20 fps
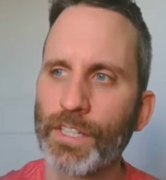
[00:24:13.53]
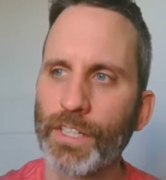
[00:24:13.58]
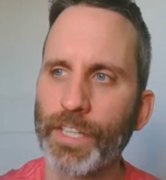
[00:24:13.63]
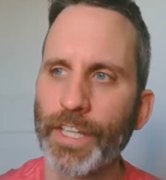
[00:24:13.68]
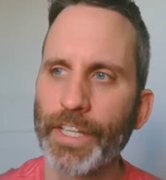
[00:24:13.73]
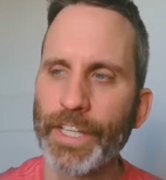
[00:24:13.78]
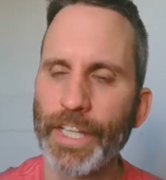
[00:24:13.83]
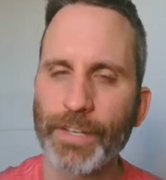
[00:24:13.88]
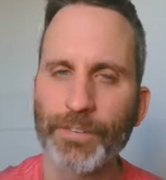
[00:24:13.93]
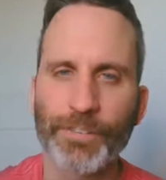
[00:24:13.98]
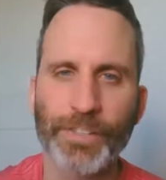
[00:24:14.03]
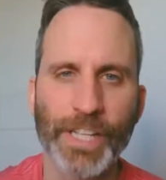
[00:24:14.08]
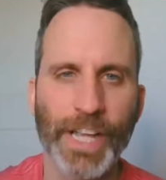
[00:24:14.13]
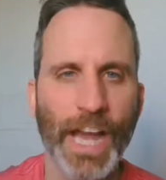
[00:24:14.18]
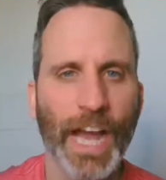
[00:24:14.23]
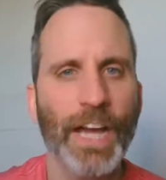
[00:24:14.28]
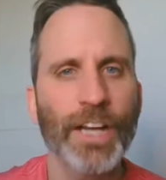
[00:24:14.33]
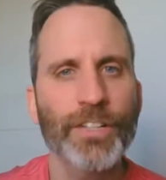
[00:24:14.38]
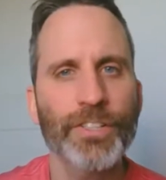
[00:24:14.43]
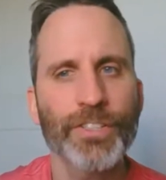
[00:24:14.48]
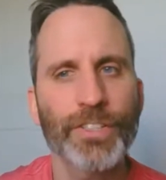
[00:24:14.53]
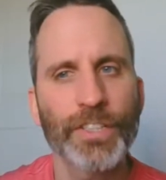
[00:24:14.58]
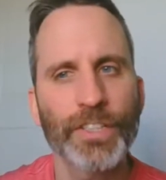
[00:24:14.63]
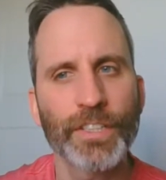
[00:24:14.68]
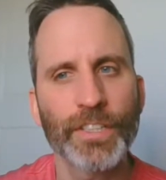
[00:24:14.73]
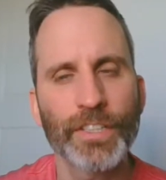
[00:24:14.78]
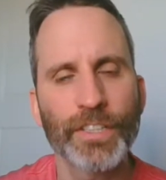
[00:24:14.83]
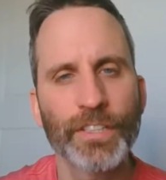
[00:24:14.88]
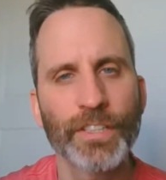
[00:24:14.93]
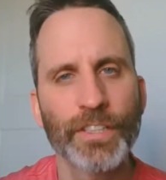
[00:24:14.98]
in that
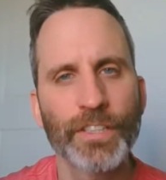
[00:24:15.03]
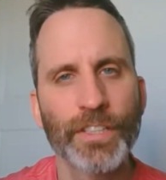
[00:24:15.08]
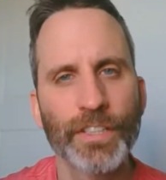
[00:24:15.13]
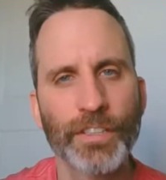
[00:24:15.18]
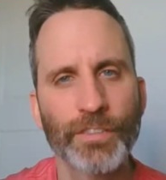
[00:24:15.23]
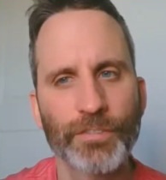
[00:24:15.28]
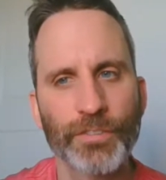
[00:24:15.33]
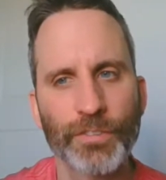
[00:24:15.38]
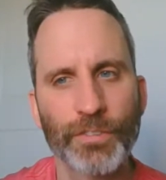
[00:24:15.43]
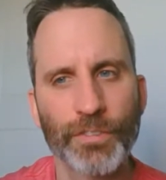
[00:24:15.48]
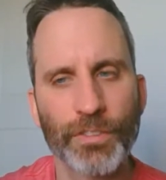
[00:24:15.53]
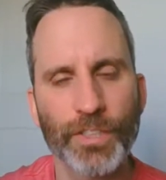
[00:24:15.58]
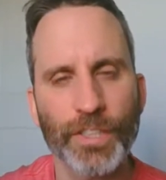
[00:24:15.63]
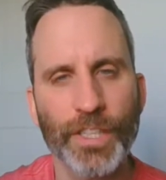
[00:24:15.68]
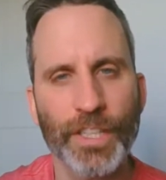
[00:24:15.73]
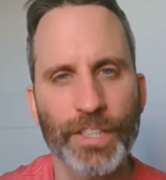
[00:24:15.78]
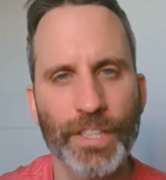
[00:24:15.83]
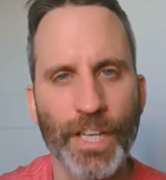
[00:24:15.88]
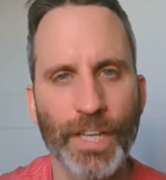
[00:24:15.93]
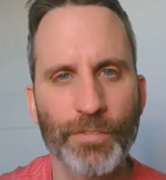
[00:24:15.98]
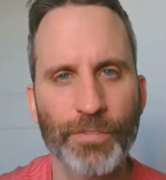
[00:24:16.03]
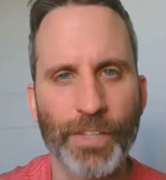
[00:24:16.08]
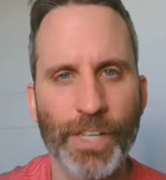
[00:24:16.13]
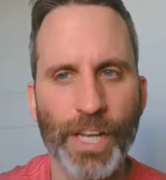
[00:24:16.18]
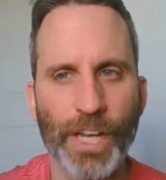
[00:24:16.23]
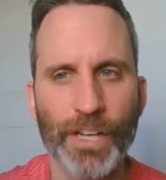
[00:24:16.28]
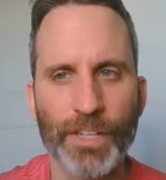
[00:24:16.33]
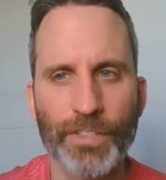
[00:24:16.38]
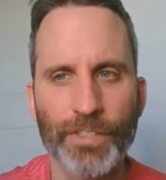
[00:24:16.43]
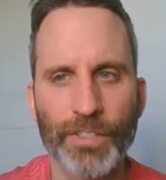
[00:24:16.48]
reaction, if you look at that
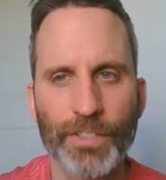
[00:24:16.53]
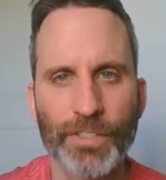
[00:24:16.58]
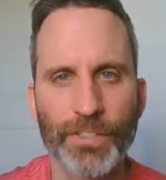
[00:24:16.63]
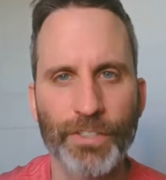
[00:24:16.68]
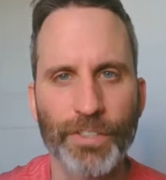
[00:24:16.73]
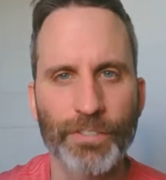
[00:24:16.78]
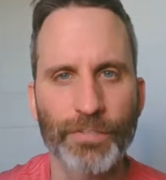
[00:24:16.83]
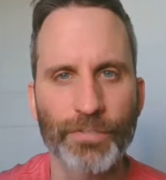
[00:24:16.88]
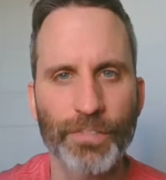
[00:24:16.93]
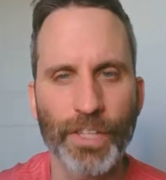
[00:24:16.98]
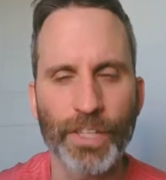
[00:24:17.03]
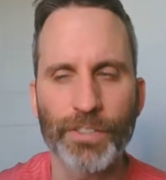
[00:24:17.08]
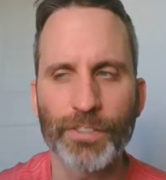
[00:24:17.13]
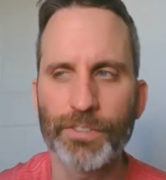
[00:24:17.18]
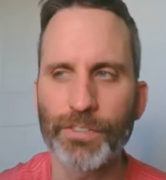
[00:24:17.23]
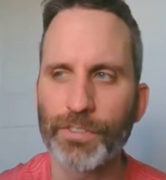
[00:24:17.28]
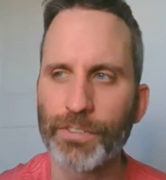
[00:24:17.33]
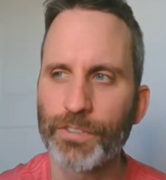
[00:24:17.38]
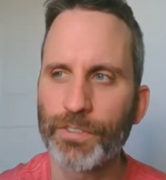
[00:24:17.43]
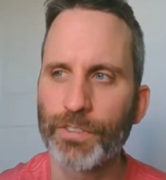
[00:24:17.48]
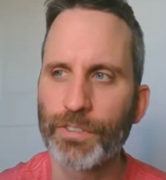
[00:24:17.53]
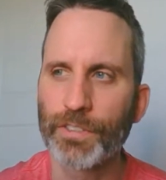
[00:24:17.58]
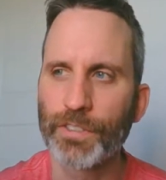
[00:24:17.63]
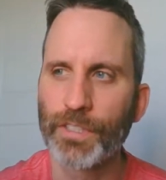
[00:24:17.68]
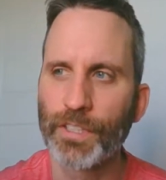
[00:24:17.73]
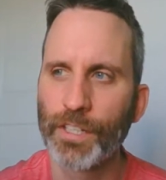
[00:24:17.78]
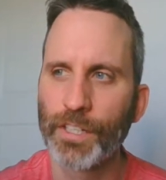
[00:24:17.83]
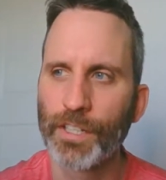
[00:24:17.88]
reaction, you can find truth.